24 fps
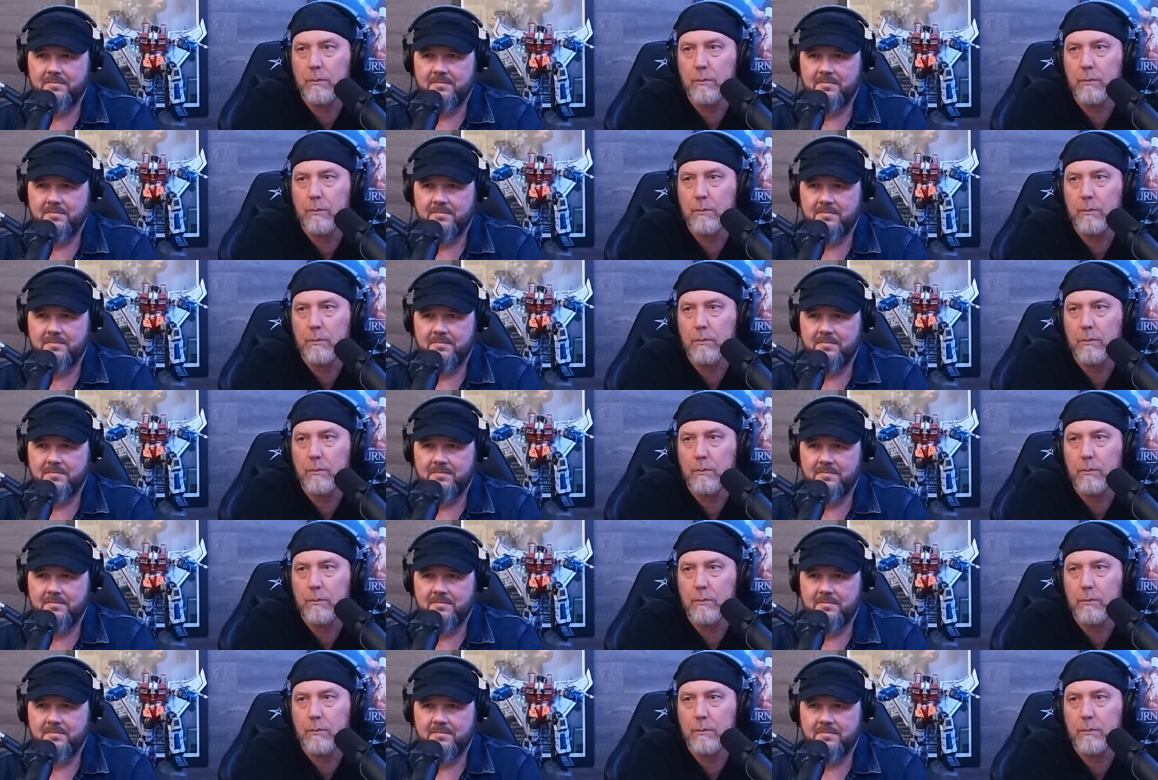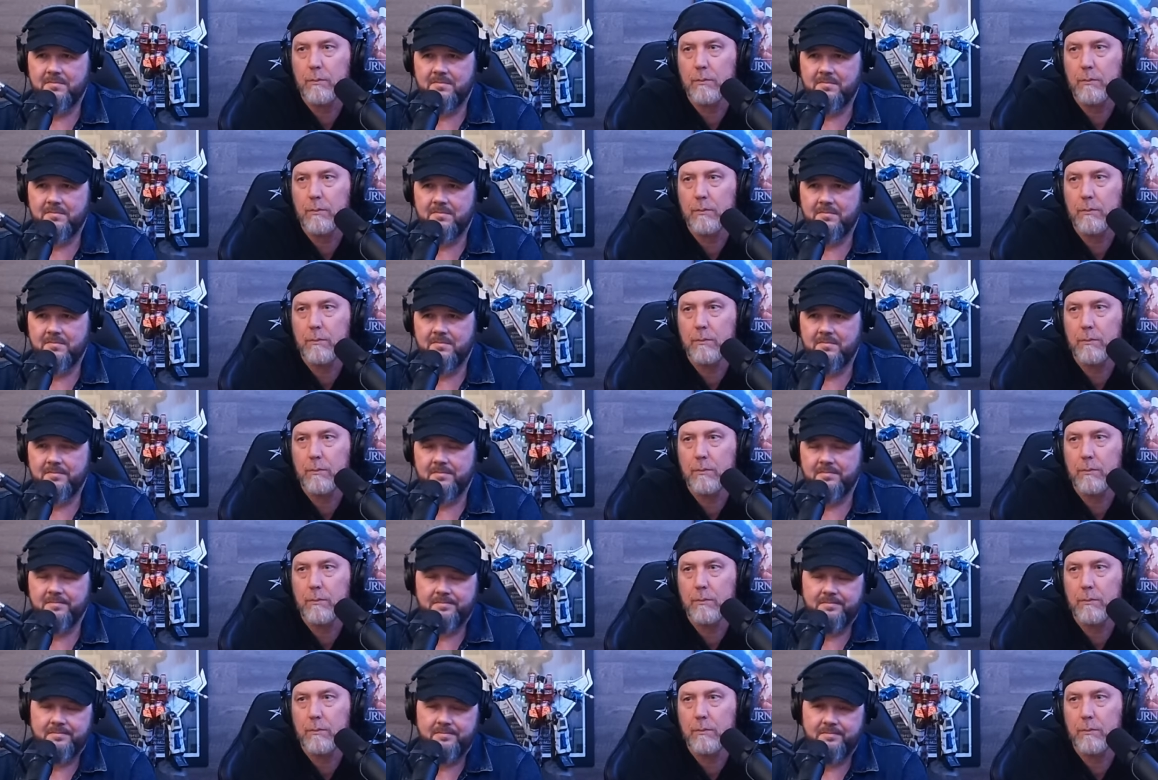Speaker 1: princess.
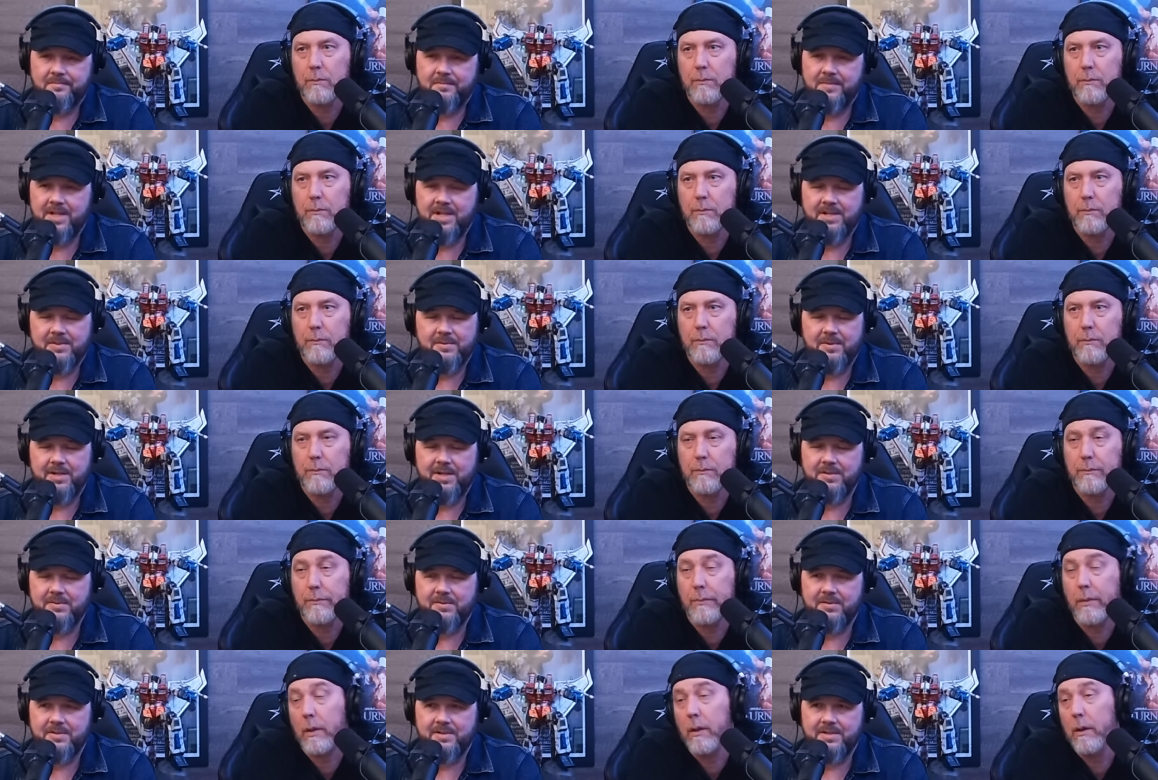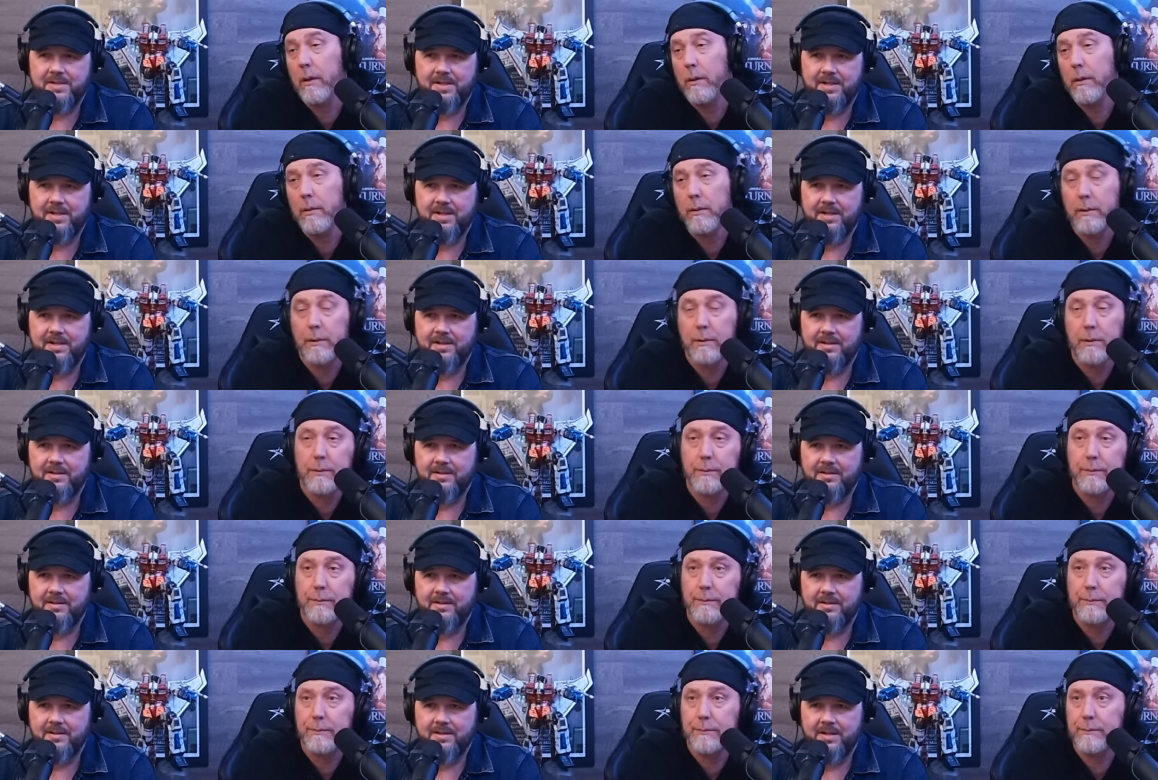Mm-hmm. That's what I was going to say.
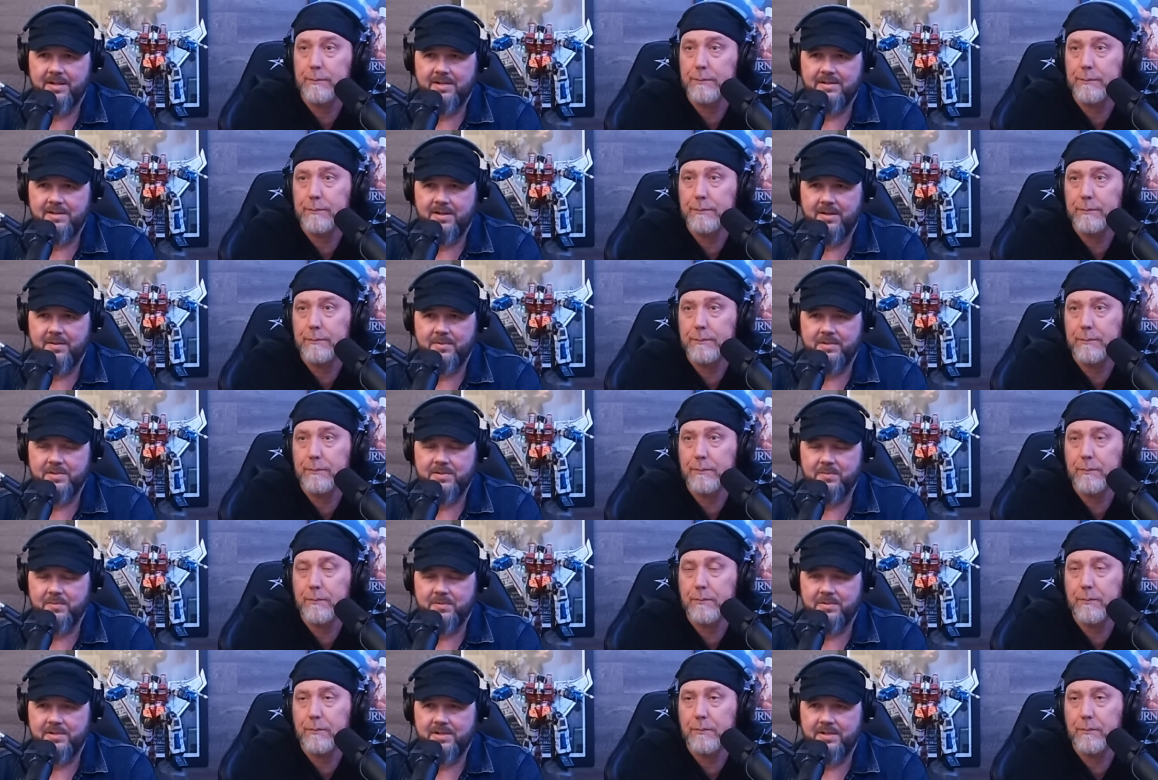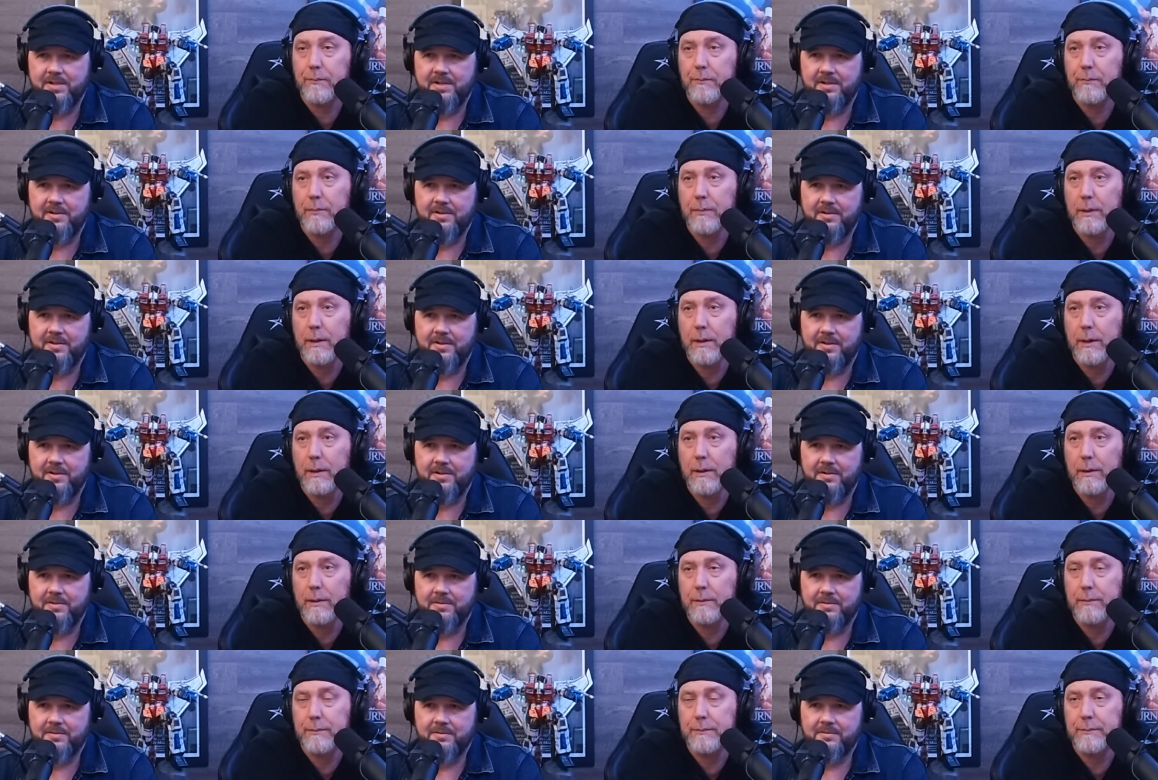That's not what she wants to hear, no.
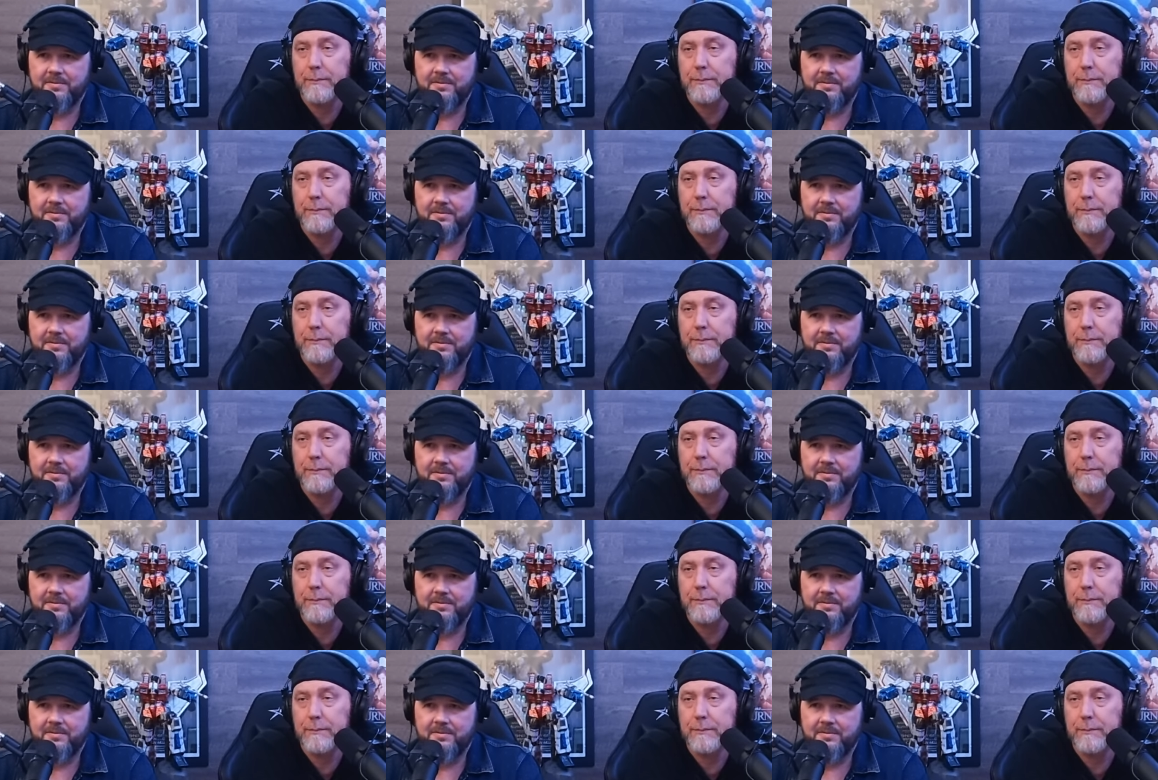though.